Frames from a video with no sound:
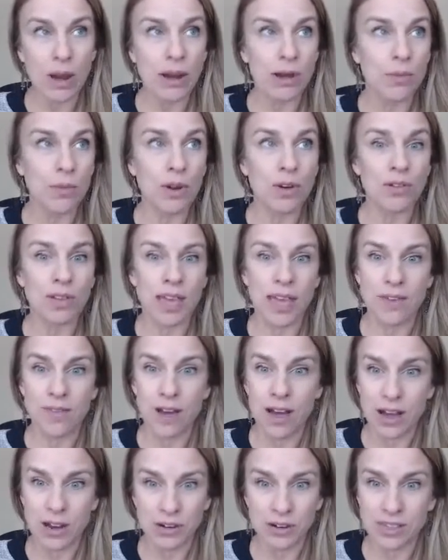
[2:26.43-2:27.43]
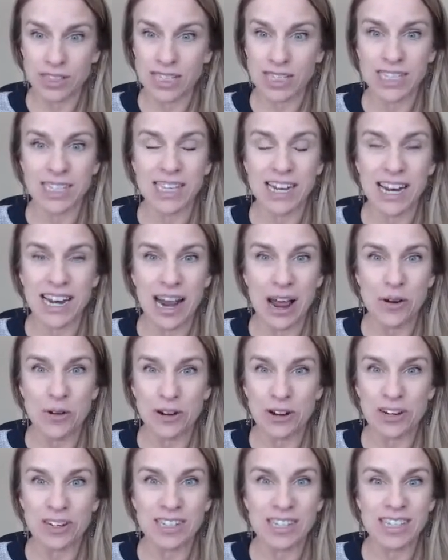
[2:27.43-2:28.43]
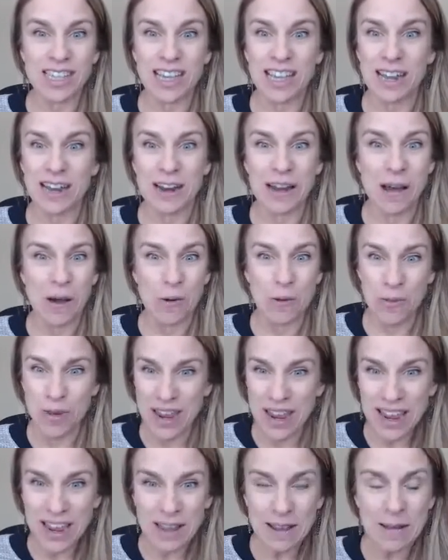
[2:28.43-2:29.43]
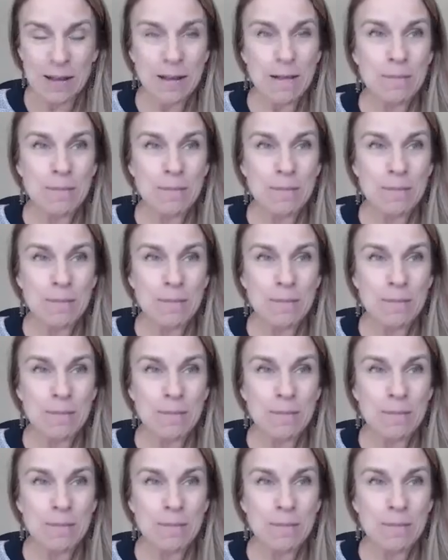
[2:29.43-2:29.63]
We only have 168 hours in a week.